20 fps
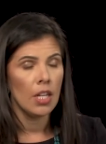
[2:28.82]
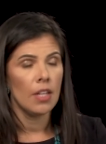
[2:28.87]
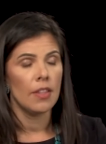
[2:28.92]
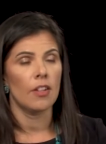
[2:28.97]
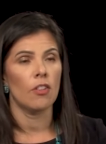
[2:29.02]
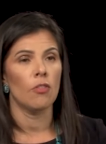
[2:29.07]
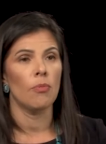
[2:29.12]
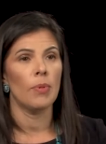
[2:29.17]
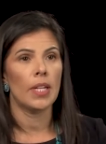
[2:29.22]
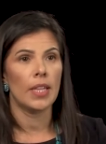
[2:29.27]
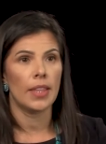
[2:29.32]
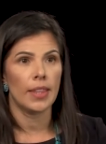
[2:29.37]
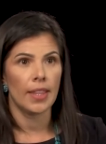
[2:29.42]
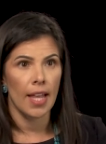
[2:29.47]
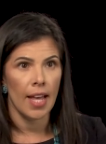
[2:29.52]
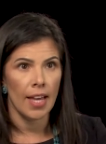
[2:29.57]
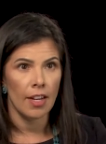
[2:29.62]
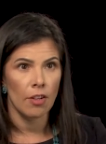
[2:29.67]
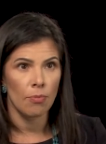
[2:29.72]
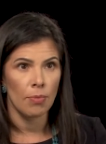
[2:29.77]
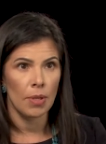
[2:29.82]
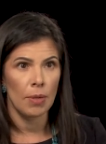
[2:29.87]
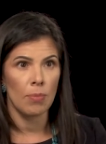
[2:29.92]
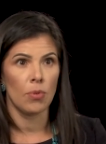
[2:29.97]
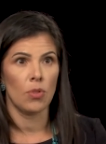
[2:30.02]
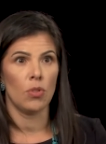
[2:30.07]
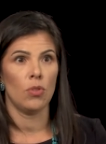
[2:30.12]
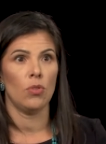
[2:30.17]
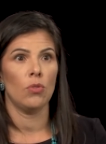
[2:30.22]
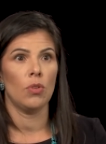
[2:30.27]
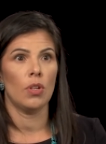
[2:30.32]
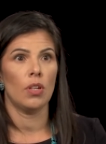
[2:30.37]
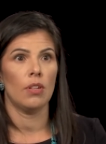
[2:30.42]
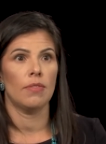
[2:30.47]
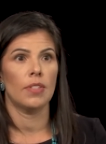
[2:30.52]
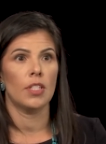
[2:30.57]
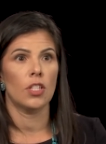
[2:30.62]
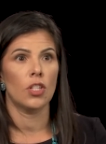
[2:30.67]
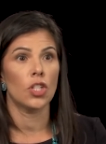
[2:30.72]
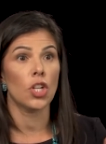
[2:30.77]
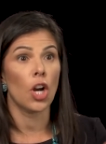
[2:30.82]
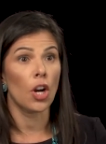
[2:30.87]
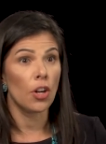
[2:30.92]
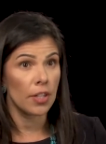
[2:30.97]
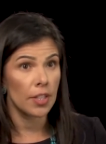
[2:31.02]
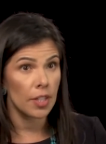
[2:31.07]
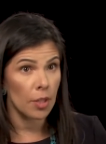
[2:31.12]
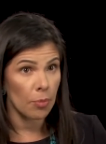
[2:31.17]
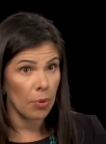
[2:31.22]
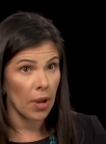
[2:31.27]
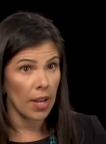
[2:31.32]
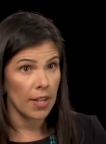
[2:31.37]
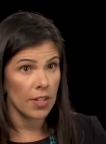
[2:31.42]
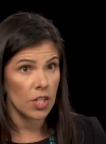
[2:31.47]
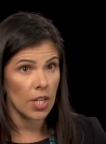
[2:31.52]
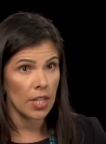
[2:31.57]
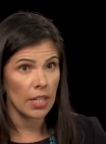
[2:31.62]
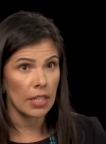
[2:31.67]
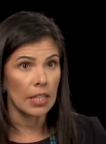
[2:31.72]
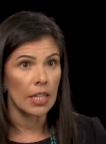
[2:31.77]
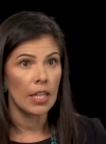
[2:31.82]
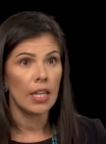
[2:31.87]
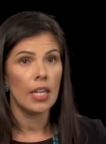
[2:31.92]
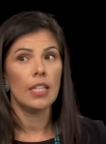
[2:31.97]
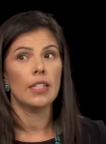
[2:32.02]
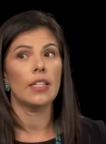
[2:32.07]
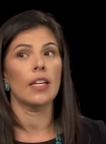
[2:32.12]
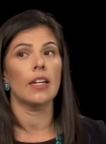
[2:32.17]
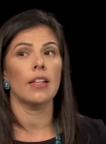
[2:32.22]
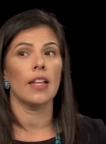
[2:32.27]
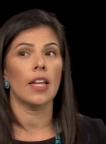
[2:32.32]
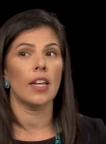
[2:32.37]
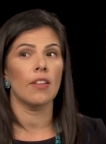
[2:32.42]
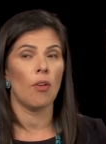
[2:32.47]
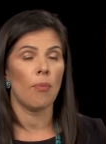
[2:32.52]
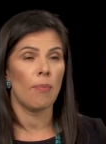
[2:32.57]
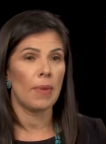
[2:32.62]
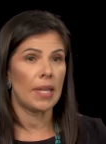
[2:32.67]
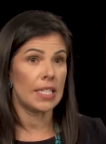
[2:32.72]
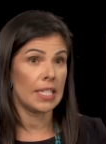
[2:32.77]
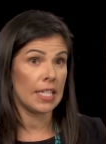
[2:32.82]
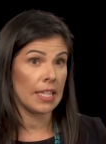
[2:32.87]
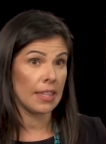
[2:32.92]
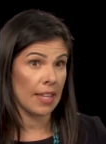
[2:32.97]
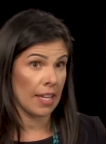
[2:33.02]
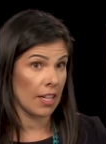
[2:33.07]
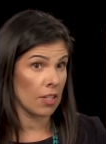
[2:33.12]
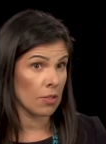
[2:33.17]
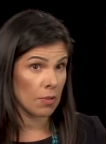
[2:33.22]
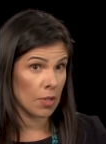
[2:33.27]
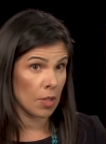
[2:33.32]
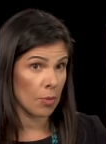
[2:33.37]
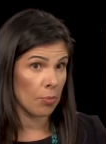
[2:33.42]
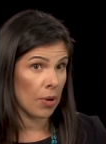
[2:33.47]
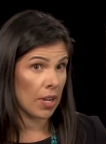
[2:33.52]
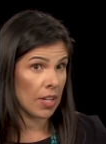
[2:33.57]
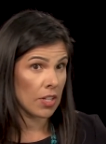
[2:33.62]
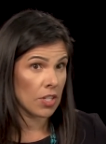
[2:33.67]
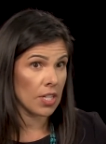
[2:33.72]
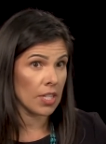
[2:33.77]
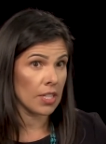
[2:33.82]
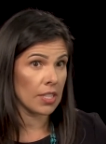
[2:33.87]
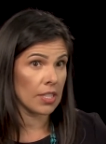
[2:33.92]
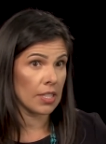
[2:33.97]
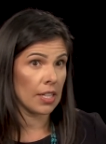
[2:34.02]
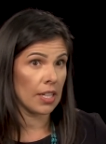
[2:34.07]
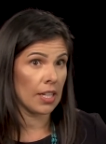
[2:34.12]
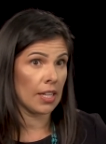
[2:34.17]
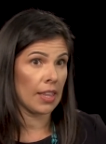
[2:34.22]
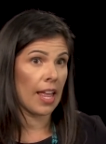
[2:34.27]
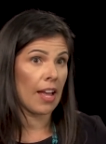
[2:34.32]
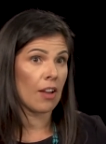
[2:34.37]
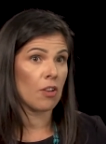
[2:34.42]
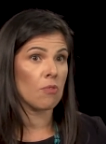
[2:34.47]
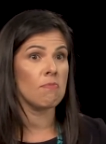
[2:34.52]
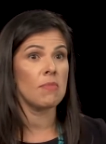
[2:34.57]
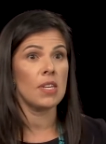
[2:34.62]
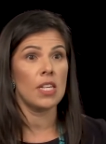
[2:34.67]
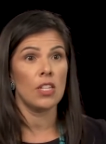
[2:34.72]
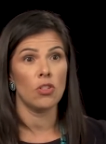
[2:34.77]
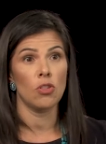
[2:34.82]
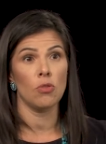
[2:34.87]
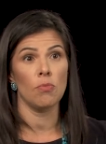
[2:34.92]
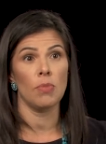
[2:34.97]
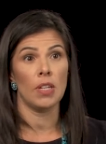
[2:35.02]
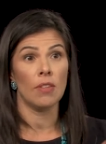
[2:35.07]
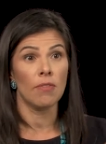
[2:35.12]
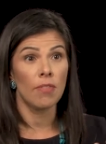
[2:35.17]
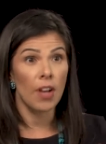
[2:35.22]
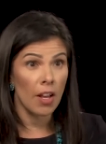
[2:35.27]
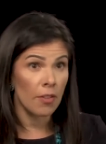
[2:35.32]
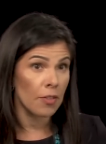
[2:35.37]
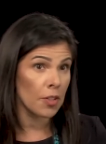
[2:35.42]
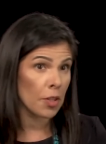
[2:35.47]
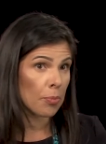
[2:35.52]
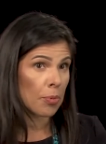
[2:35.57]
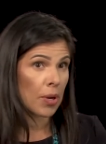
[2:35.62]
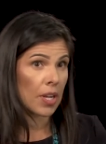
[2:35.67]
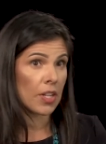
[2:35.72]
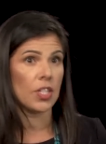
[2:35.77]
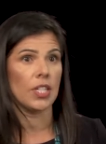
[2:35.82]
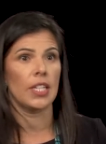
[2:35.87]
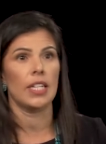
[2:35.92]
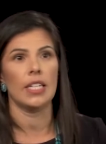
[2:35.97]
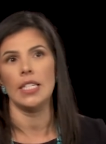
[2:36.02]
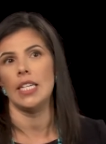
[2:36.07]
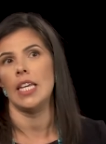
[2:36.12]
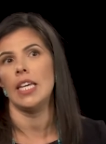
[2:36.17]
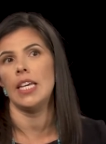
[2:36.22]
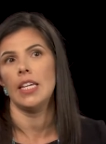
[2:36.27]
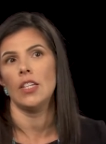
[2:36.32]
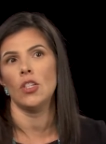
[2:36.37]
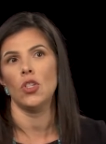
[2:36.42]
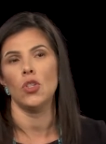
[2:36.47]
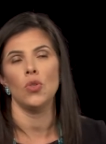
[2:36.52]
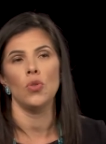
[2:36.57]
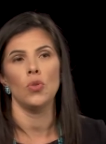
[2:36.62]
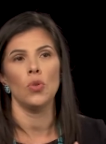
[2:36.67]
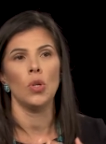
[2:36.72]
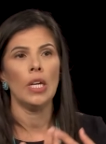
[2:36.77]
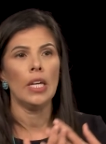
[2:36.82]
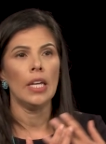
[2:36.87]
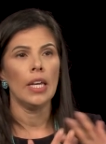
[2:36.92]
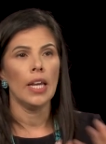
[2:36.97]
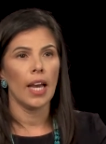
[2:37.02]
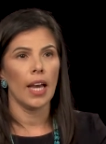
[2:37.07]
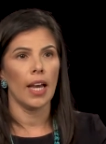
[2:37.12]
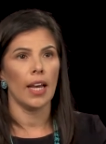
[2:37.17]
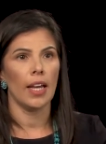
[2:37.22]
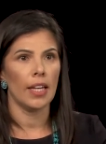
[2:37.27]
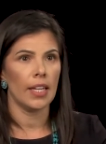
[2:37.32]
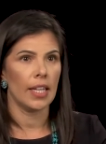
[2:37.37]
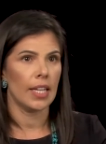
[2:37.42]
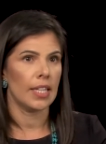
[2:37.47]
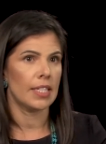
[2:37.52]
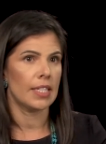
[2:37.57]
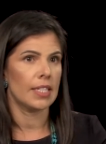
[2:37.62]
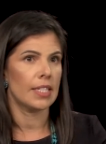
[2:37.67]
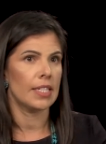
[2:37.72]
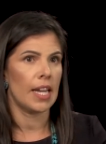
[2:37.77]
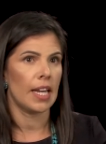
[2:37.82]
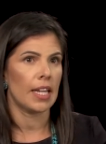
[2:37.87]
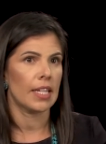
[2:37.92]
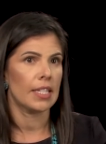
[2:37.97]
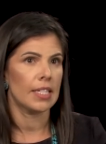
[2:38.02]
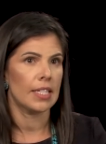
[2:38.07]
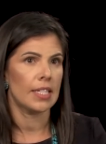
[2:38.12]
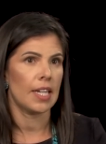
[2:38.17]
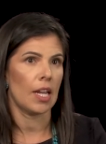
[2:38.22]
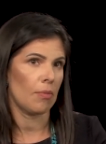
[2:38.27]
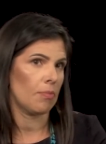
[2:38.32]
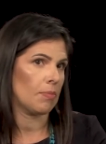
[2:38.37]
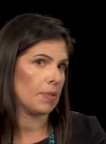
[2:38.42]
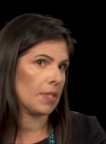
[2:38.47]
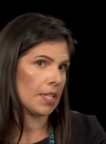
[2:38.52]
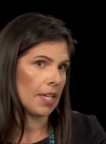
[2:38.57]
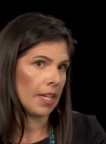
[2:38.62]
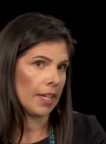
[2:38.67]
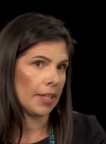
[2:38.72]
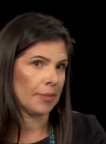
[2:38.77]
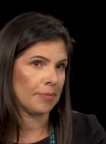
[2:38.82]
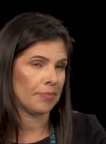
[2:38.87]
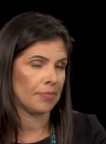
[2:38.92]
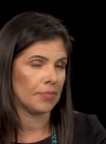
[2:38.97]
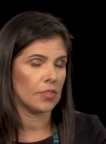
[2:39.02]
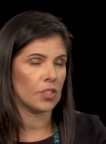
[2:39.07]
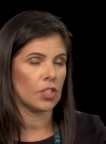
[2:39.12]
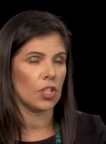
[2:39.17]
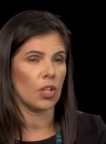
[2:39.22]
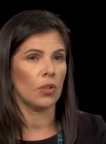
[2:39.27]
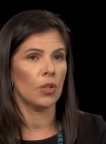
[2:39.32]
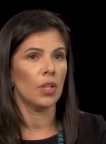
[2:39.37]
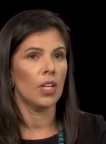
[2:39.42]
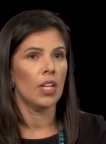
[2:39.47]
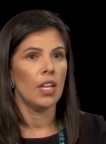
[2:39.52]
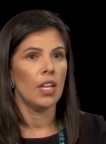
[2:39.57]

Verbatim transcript: there have been a lot of people who have started the project, done a lot of amazing things with the project, allowed me to be involved with the project and take it to uh, its next steps. Um, so,